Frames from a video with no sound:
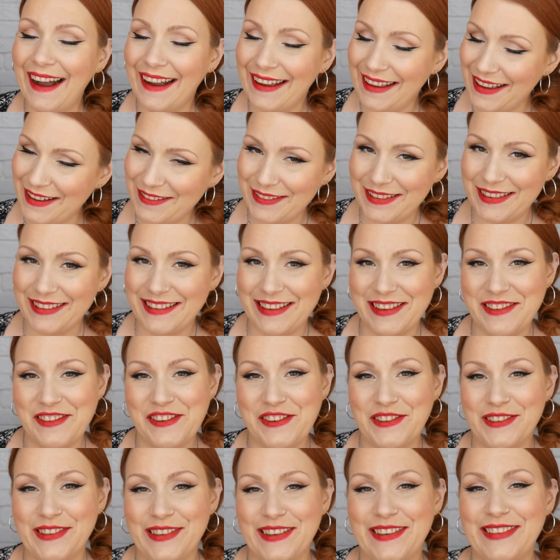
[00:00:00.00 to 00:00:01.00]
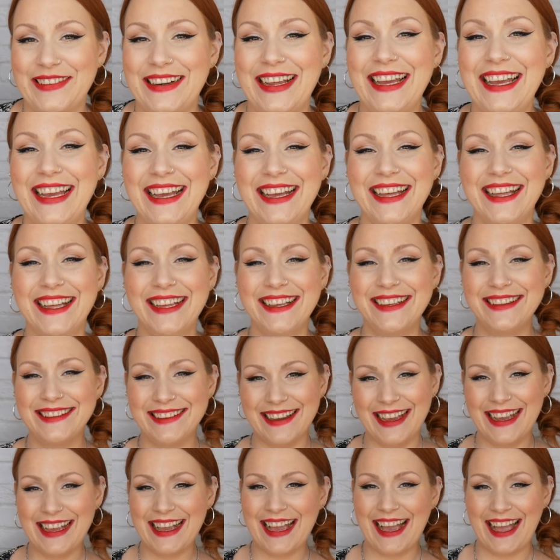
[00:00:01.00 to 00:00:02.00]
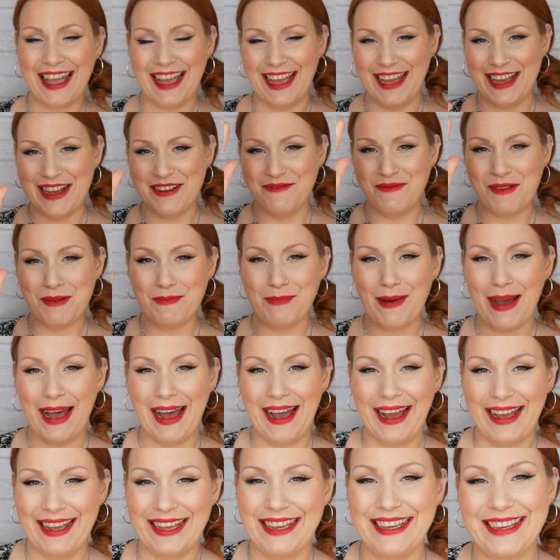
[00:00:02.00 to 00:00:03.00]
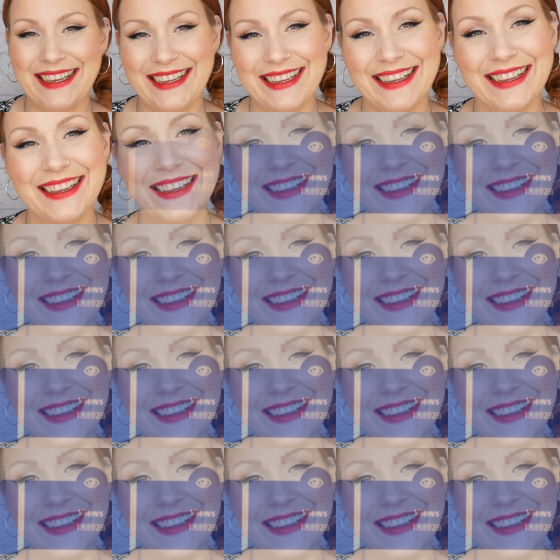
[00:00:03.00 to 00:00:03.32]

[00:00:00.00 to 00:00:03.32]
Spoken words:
I hope to see you all soon. Take care, bye-bye.